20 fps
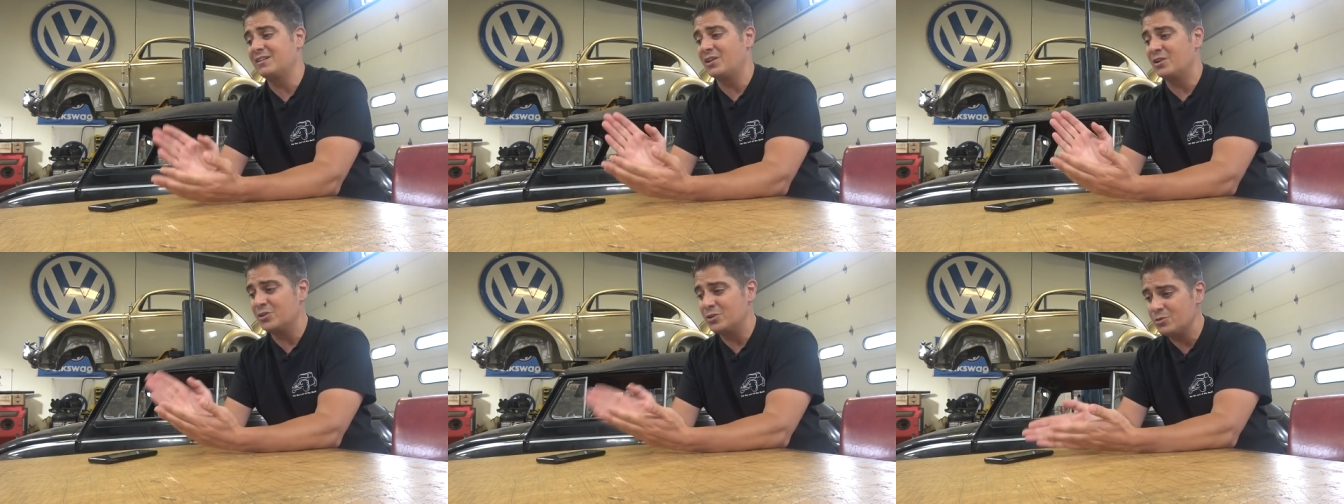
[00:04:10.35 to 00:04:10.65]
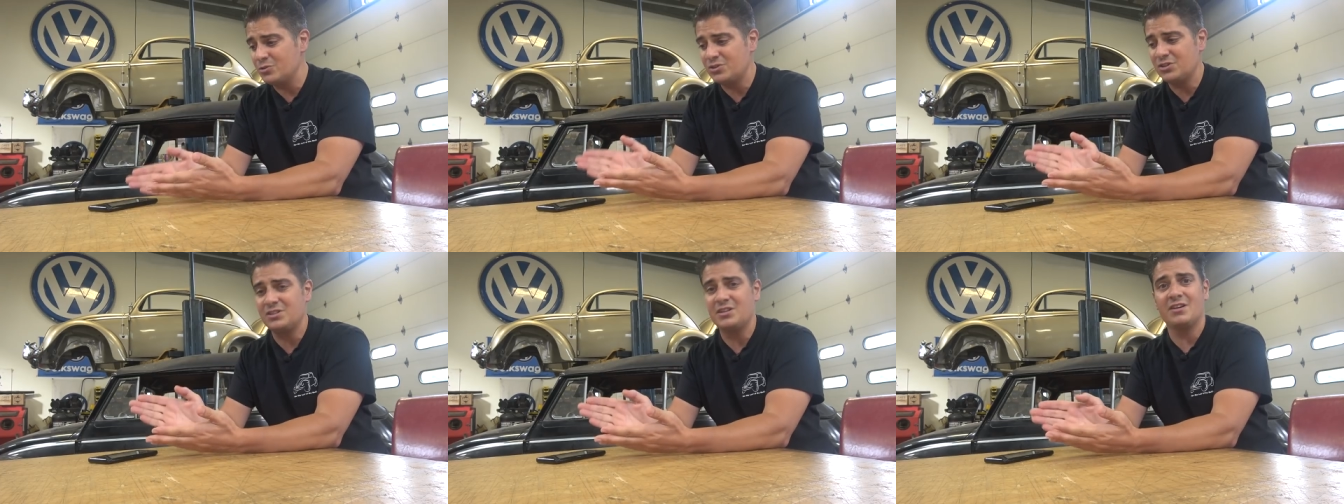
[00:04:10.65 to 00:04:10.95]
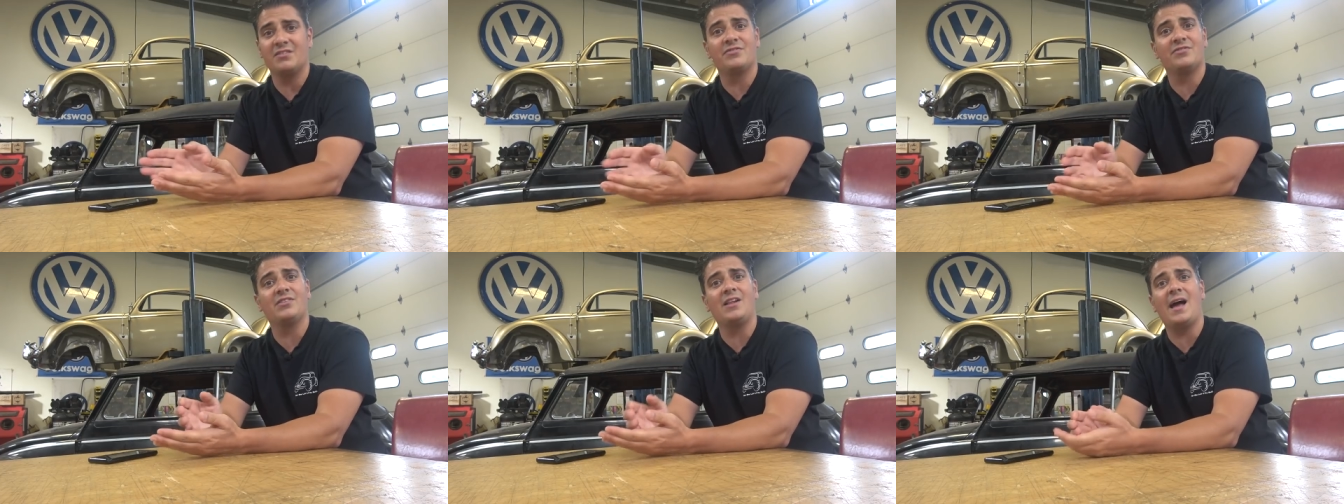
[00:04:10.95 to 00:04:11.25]
and they're using
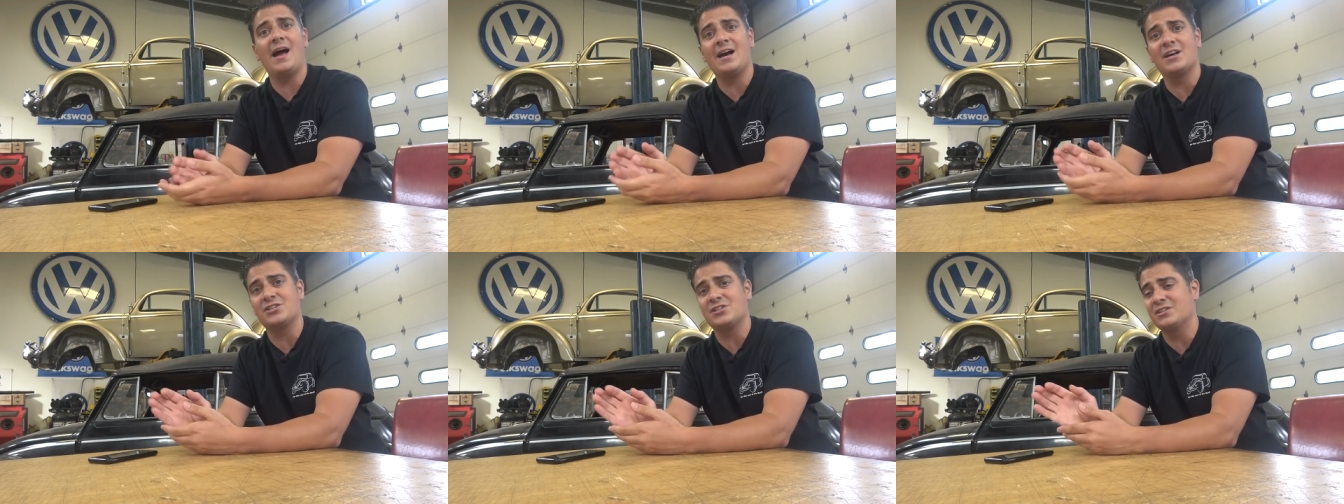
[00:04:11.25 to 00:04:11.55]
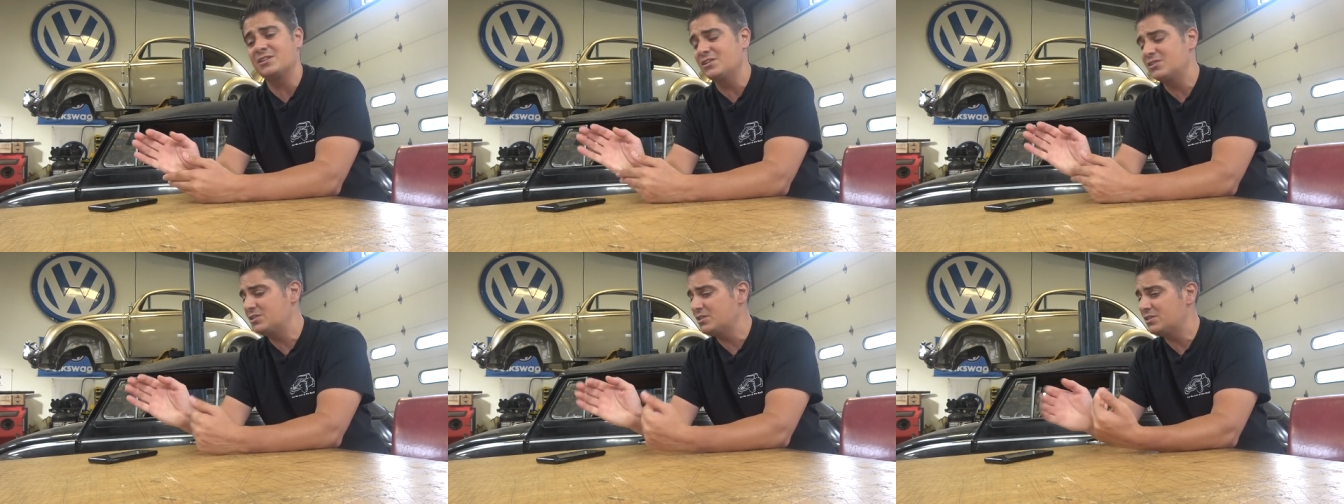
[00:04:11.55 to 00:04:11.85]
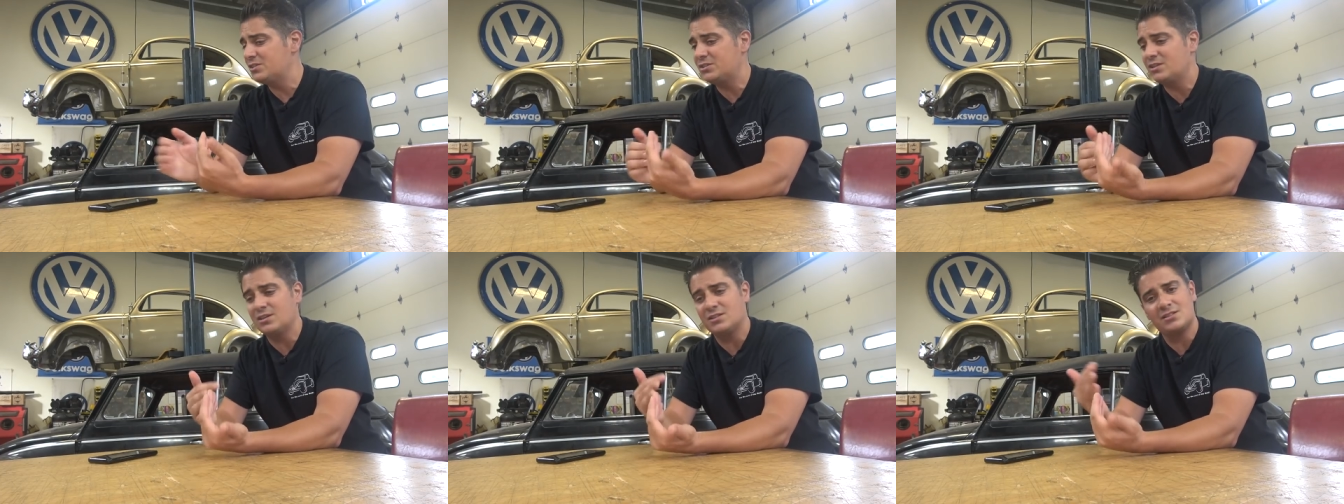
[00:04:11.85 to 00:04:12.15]
their flash, and it
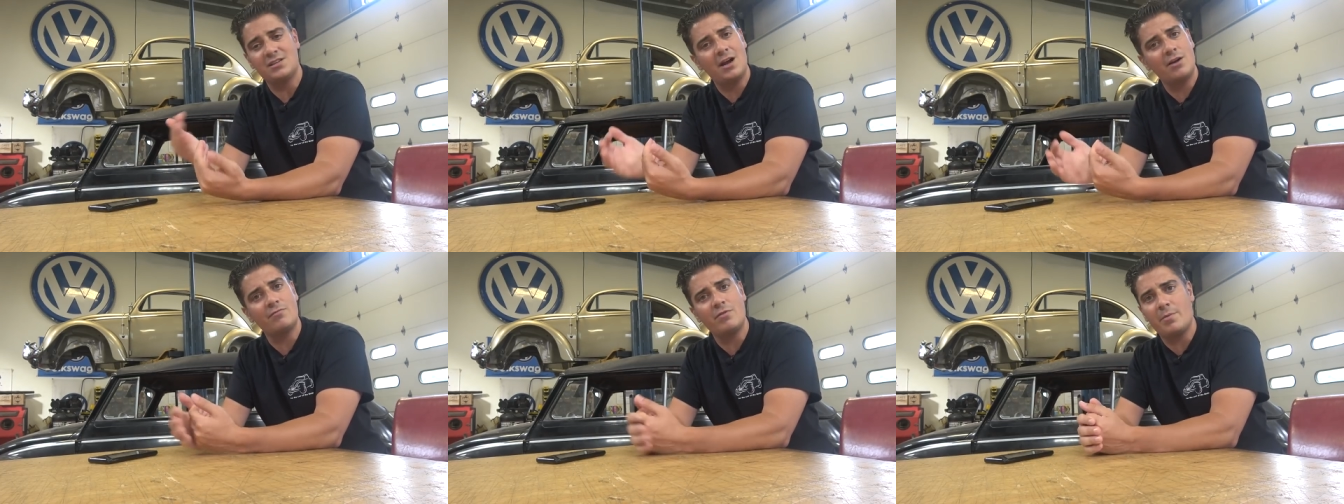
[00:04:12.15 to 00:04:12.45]
just does not